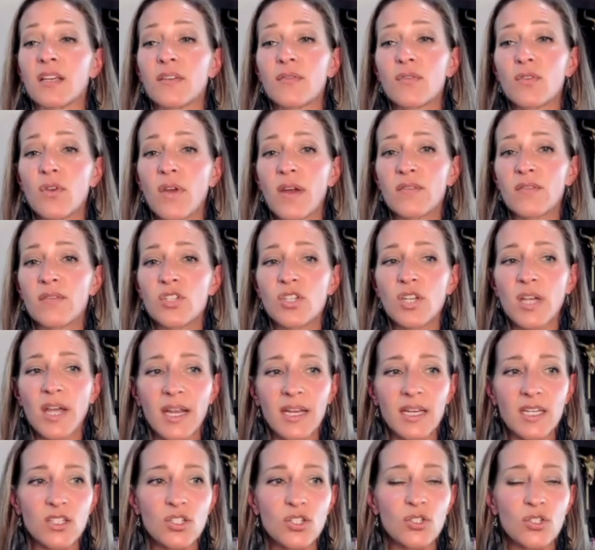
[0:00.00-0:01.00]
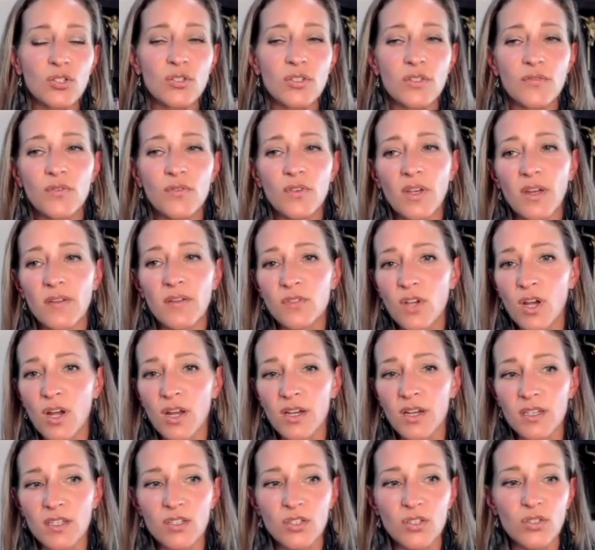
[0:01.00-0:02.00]
If you have GI issues, if you have
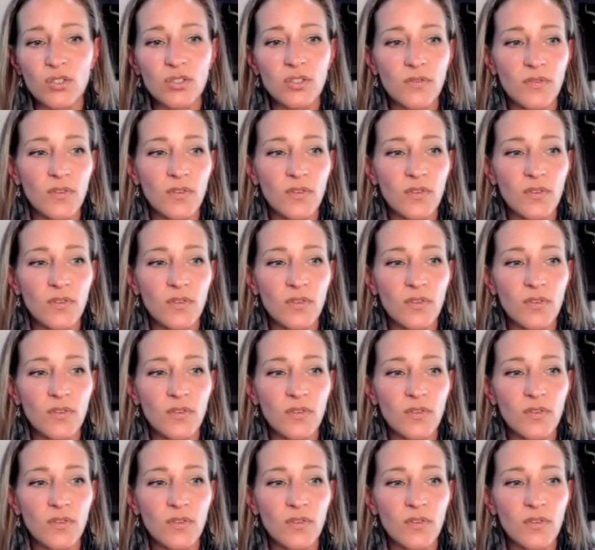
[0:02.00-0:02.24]
dog issues,